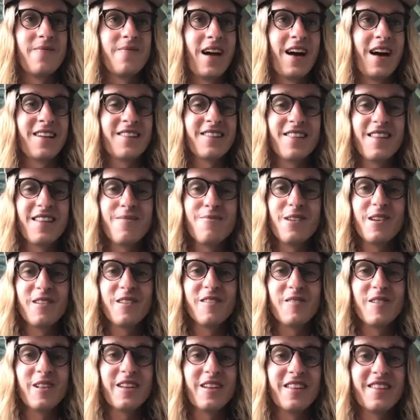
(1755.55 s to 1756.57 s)
ask them those
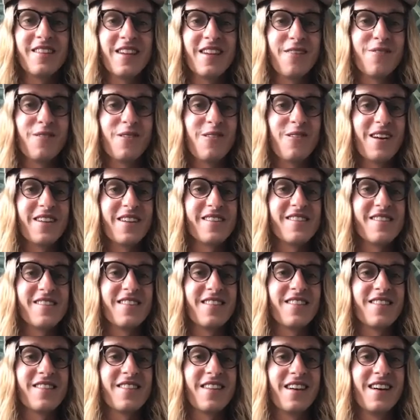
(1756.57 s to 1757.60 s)
really tough
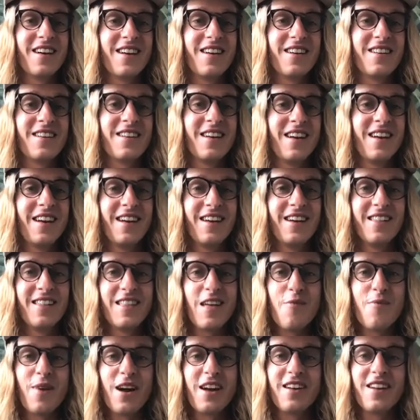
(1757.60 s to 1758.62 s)
questions that they
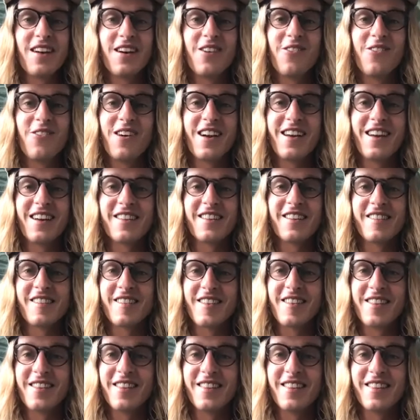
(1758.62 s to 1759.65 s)
might not want to
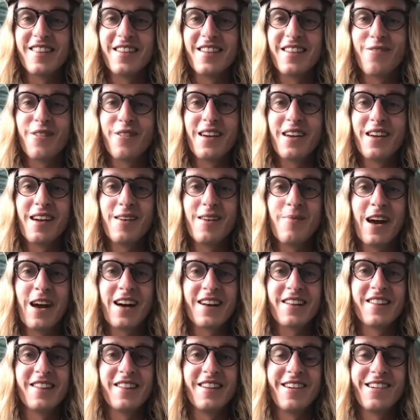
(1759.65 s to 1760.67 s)
answer, and see if they get
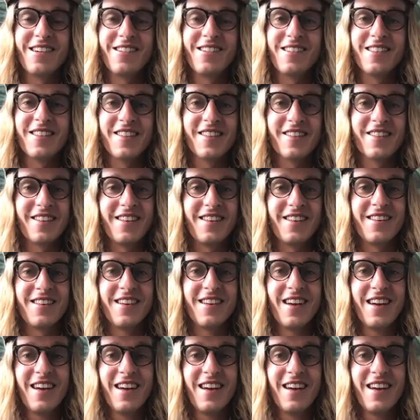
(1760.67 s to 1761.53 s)
back to you and see